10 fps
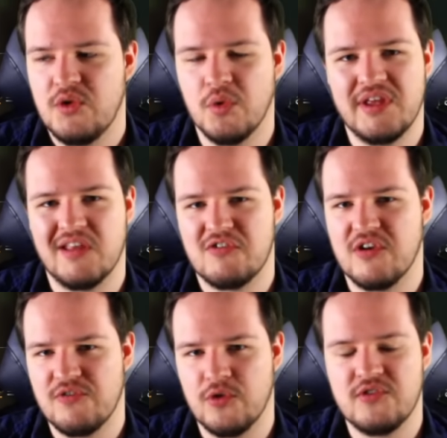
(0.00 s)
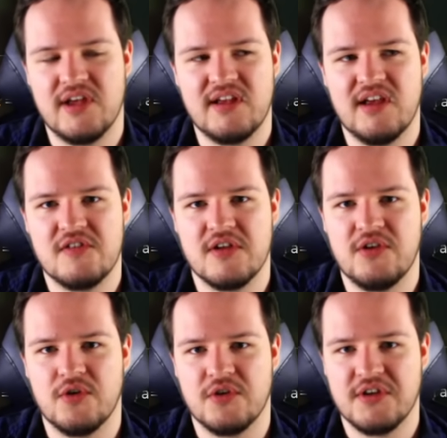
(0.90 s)
You only get 6 first aid kits in
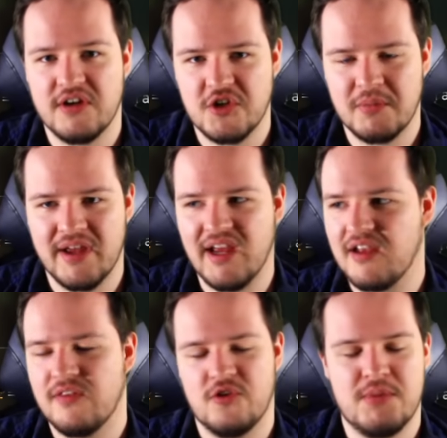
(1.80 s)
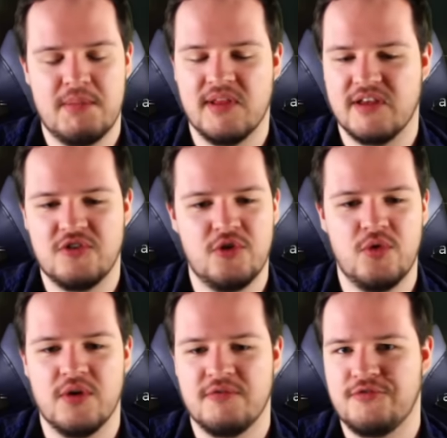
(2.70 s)
your doctor bag. There's maybe like 2
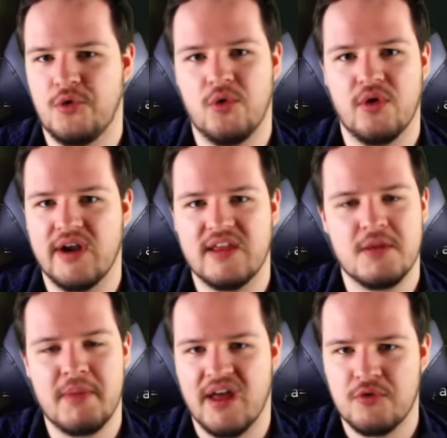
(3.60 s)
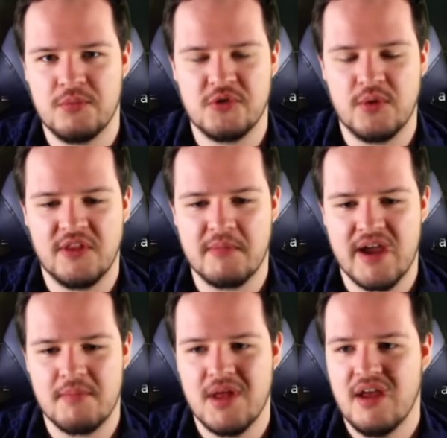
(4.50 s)
to 4 in the bathrooms around the
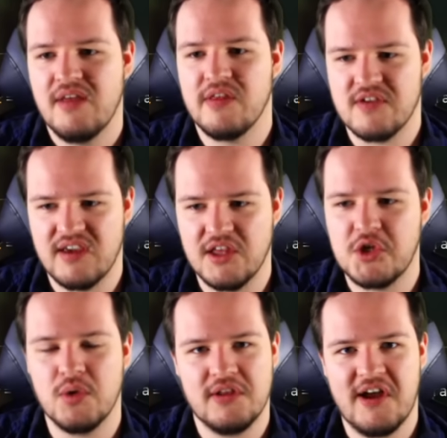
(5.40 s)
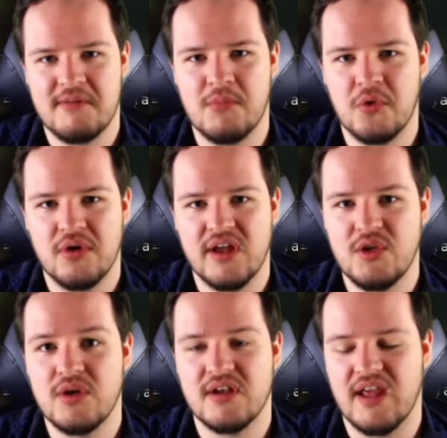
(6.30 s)
map. This can get you a lot more, and
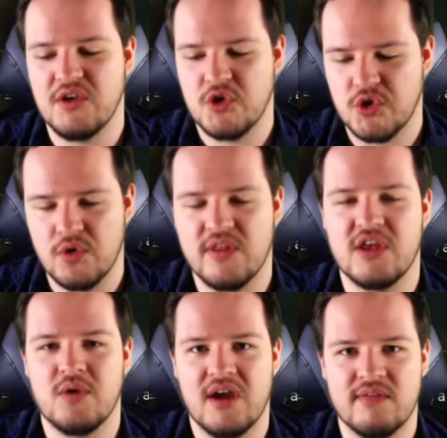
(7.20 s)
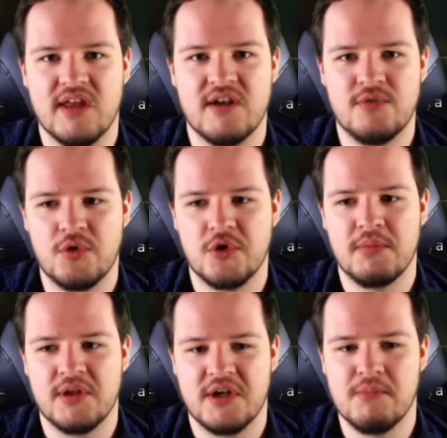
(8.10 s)
you can ensure that you have that
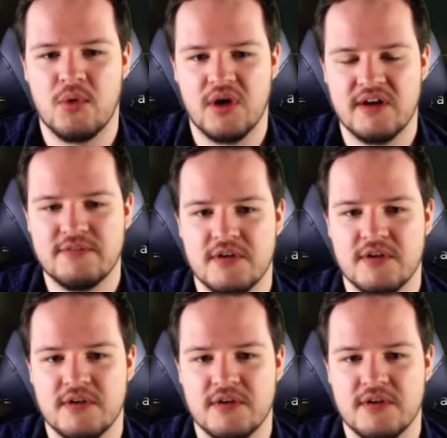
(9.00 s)
invulnerability more often.